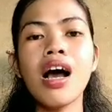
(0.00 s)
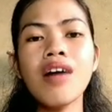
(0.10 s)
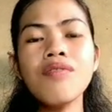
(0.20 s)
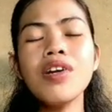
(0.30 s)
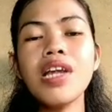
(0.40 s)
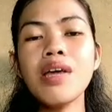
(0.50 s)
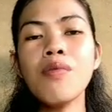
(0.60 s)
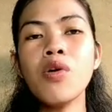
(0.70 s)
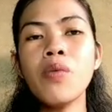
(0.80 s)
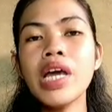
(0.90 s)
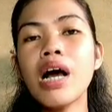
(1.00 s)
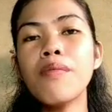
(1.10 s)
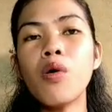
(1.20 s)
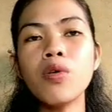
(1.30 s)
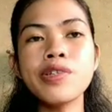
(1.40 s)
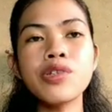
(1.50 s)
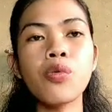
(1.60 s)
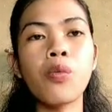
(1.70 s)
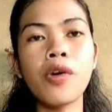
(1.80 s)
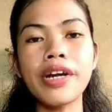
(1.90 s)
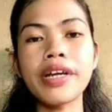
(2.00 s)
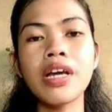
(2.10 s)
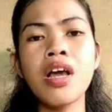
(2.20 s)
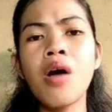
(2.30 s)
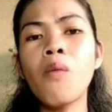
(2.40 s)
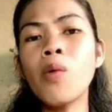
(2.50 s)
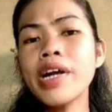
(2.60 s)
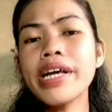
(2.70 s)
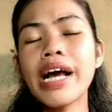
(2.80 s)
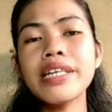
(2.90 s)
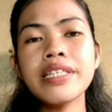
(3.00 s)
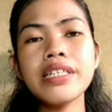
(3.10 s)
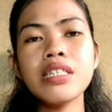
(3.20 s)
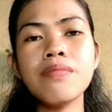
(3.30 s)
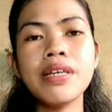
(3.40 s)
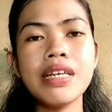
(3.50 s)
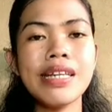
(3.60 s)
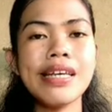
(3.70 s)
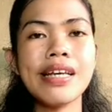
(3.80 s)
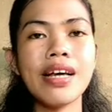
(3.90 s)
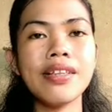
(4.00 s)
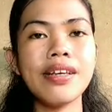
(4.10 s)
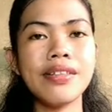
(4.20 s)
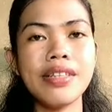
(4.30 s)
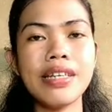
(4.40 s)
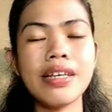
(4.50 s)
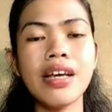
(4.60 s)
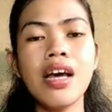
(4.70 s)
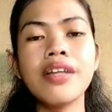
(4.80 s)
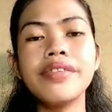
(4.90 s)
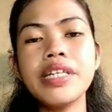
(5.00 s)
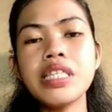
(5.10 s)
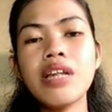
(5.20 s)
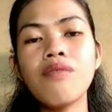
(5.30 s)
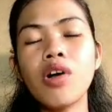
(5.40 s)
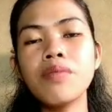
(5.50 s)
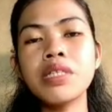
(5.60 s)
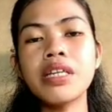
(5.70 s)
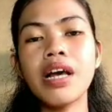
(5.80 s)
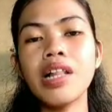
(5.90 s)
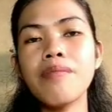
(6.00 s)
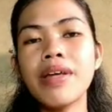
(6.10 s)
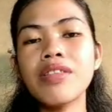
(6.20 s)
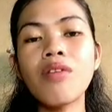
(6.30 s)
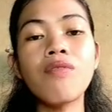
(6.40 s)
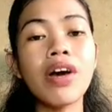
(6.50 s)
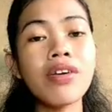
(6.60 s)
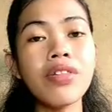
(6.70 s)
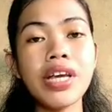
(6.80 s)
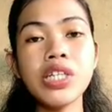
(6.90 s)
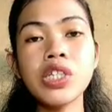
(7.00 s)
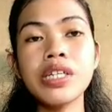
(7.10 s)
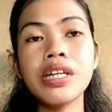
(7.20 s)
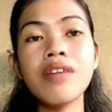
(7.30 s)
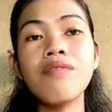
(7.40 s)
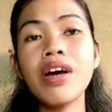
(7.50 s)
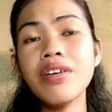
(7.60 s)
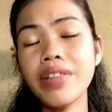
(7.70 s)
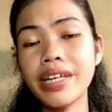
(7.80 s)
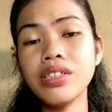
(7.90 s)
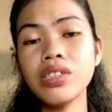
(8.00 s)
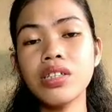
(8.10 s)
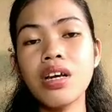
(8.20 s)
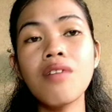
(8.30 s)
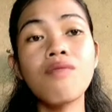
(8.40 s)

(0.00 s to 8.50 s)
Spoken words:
After labor, we have also work. Work has its beginning and ending. This involves an element of violation and violence,